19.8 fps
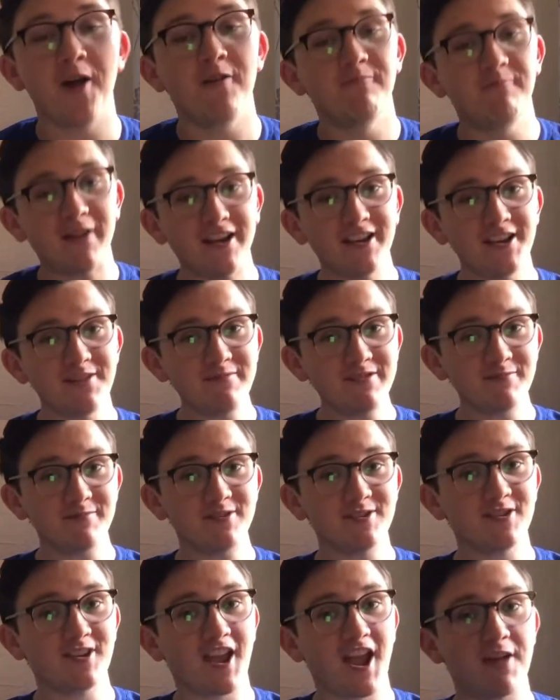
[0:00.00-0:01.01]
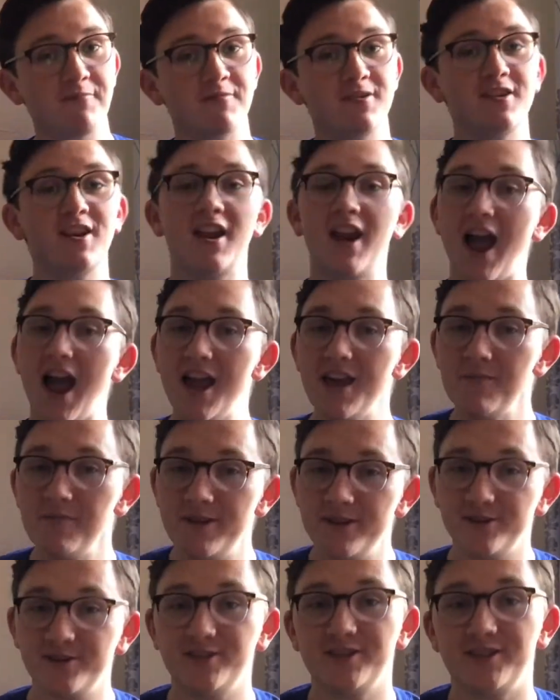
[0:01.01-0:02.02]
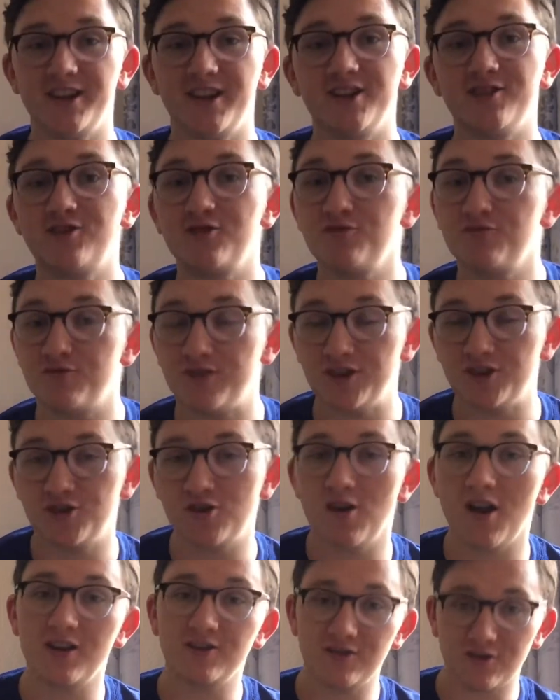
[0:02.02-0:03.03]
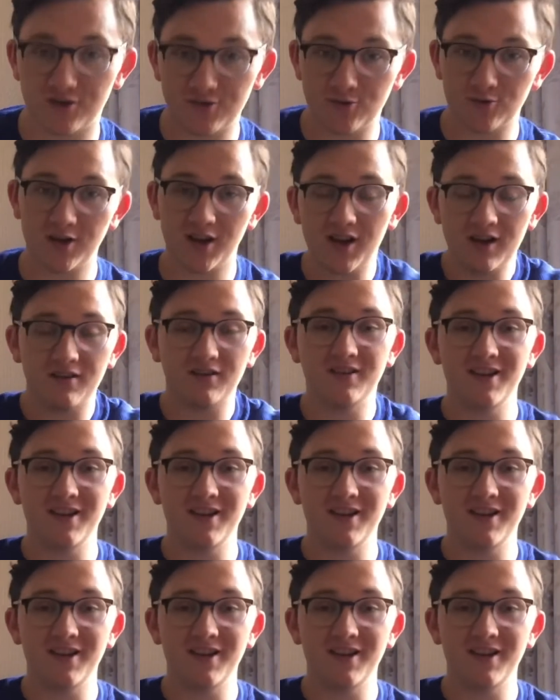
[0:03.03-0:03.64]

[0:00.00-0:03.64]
My name is Mr. Cameron and I am here today to read you a story.